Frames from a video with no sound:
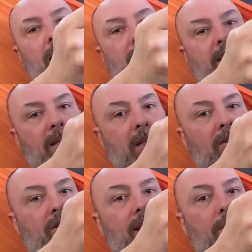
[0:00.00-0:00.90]
It's a
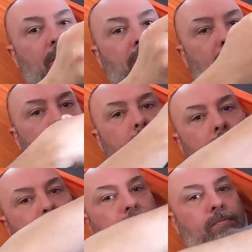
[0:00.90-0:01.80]
little tapered at the bottom.
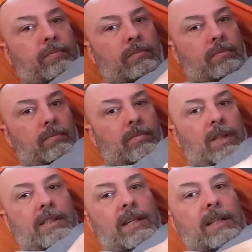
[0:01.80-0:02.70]

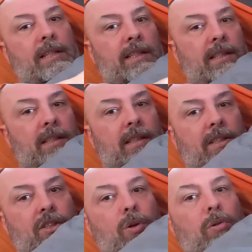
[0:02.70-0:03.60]
It's got this
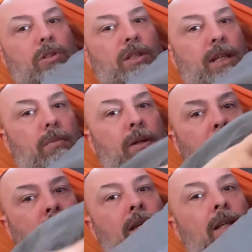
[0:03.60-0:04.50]
sewn seam,
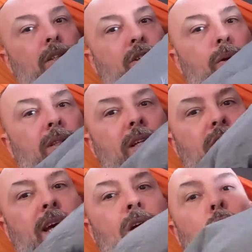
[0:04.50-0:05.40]
so it does
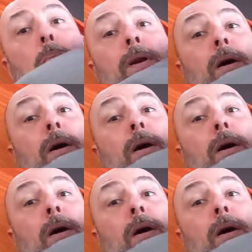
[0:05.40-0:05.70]
not open